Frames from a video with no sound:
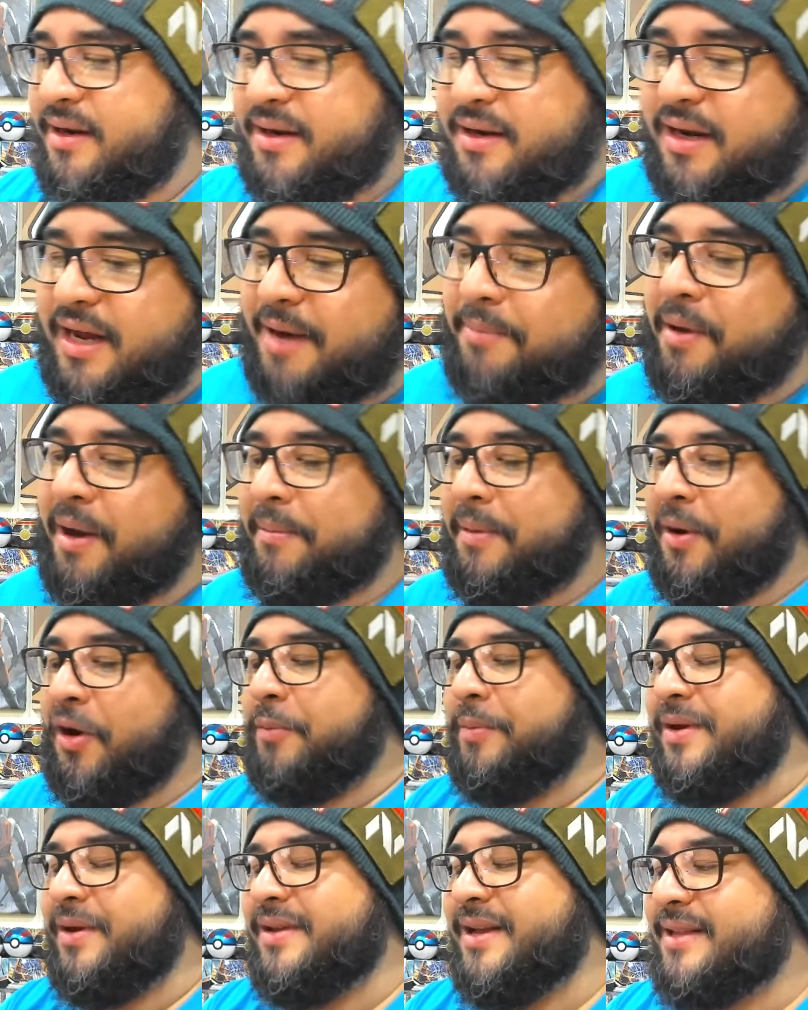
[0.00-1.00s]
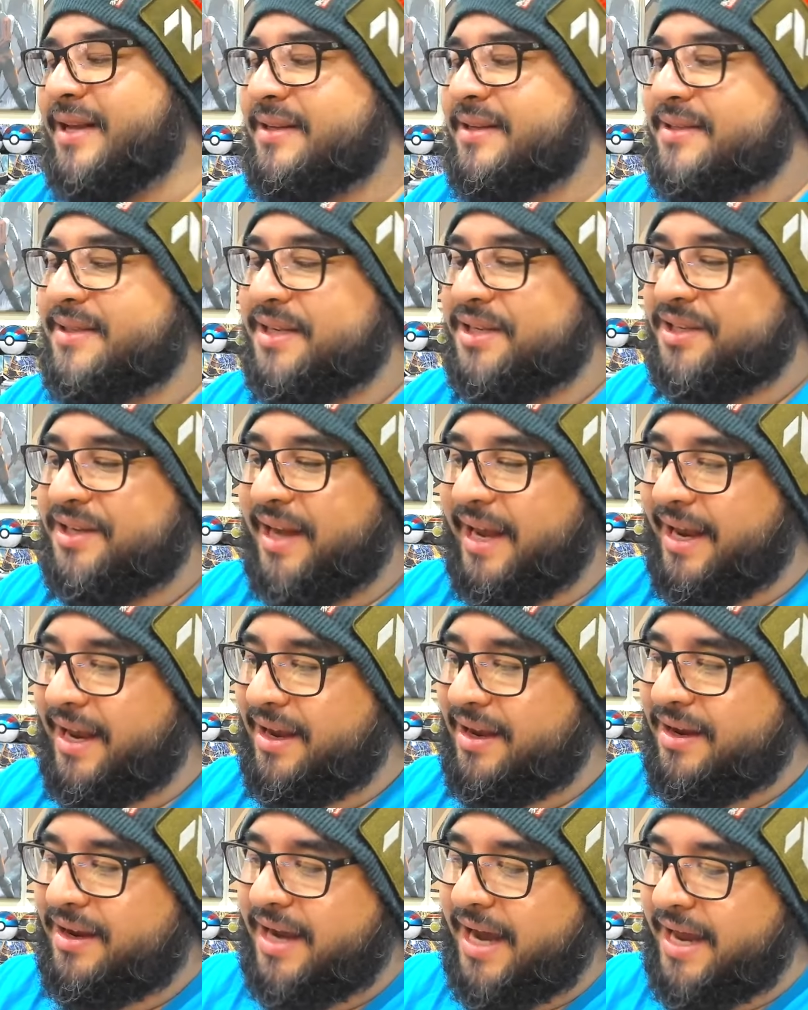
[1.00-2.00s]
I'm, I'm hoping that that doesn't, like,
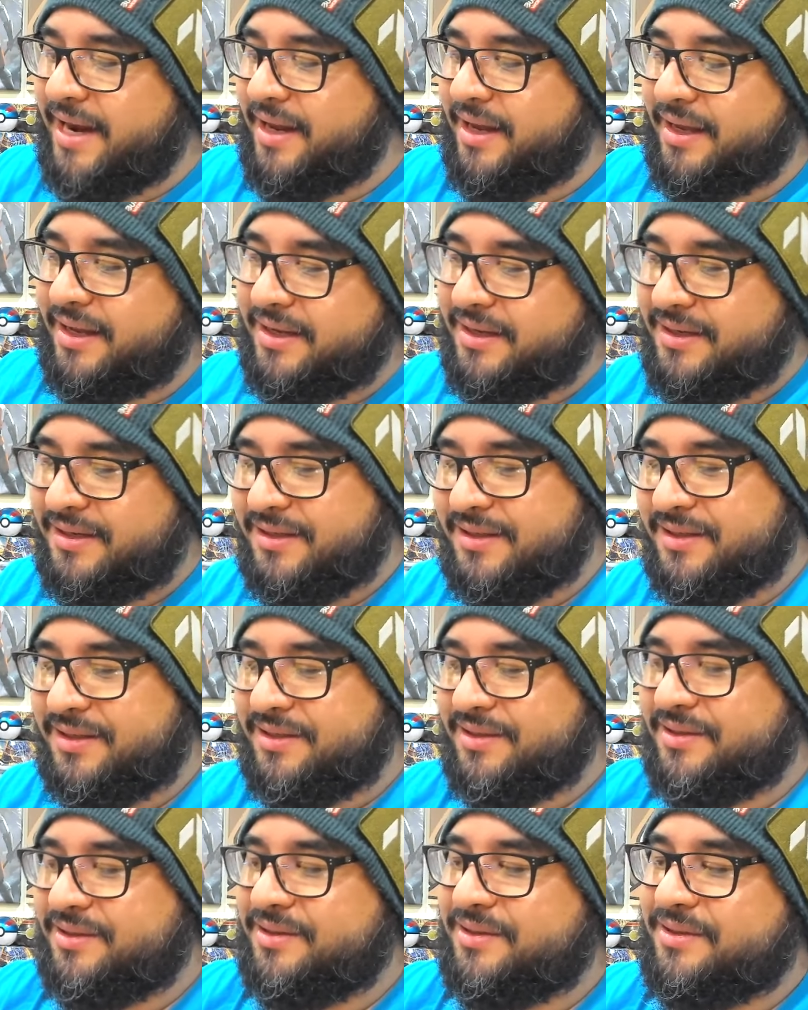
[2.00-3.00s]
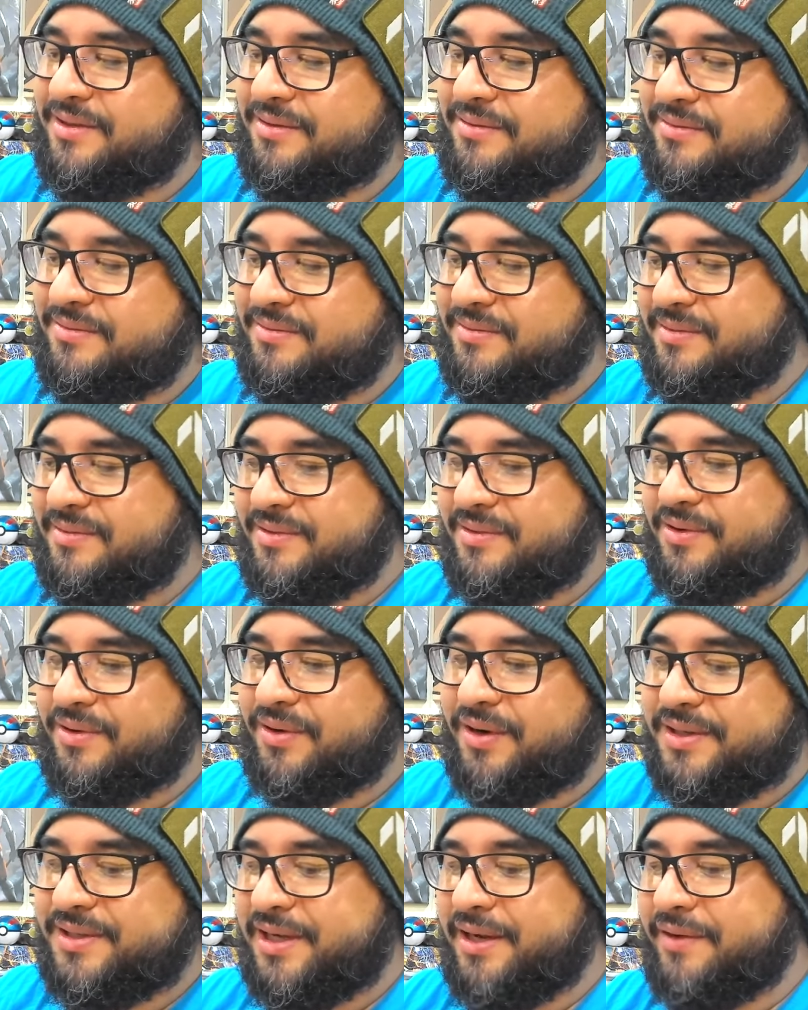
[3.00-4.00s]
kind of
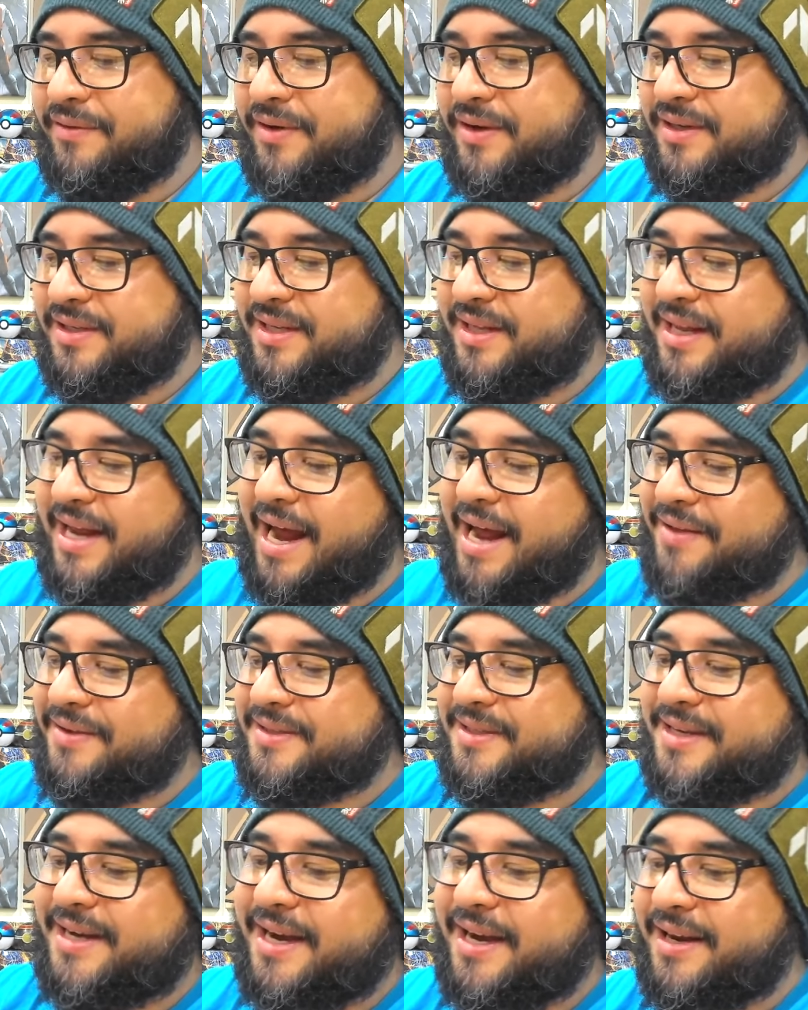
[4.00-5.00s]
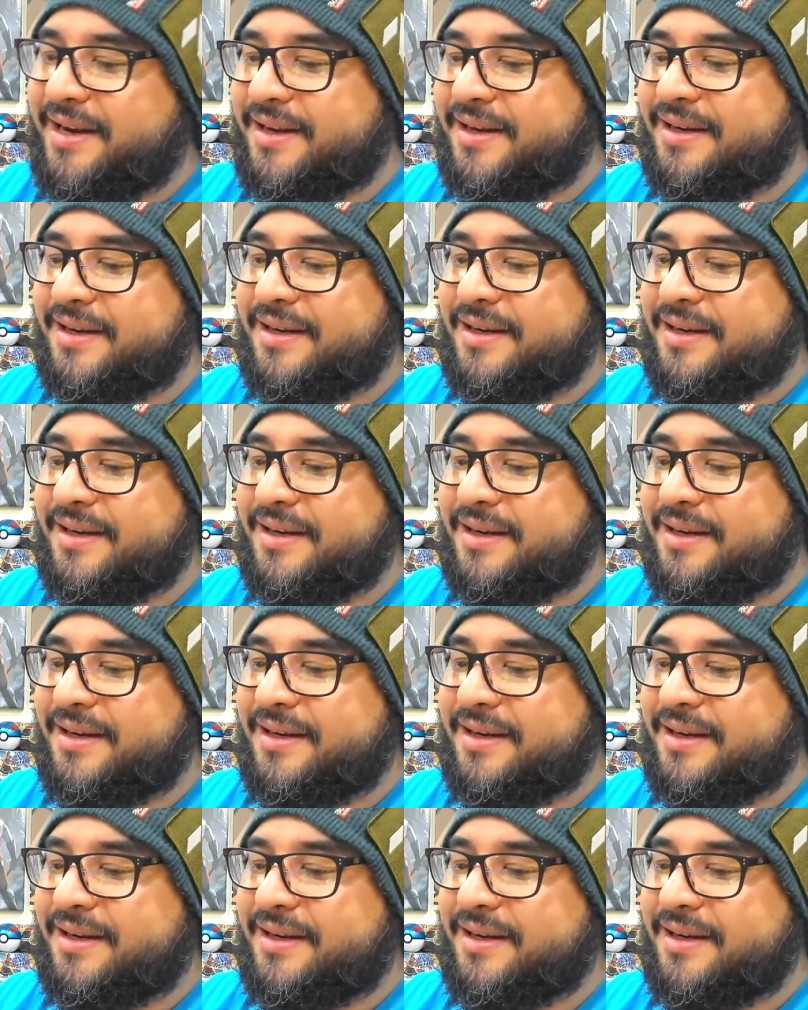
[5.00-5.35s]
cross over onto the other side and